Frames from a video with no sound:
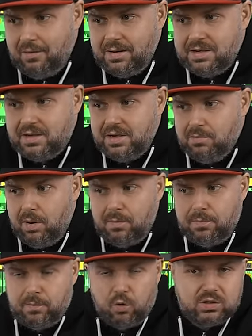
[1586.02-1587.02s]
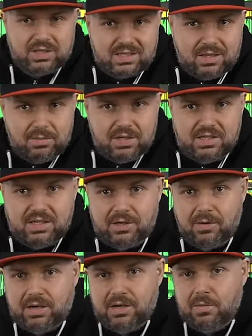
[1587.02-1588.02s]
Or just stabilize or just frame.
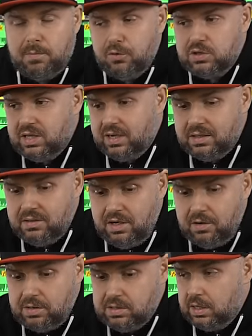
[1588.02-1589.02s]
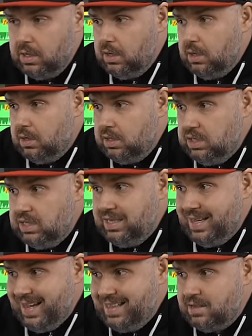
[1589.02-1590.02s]
And it all works
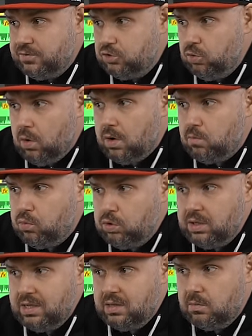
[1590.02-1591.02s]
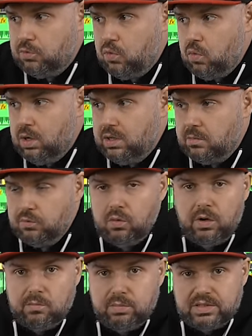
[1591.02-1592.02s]
much faster. In this case, this is
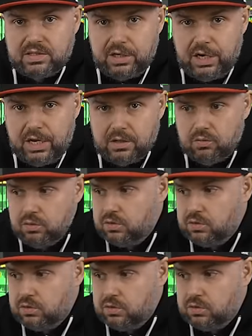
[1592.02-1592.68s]
a really good thing.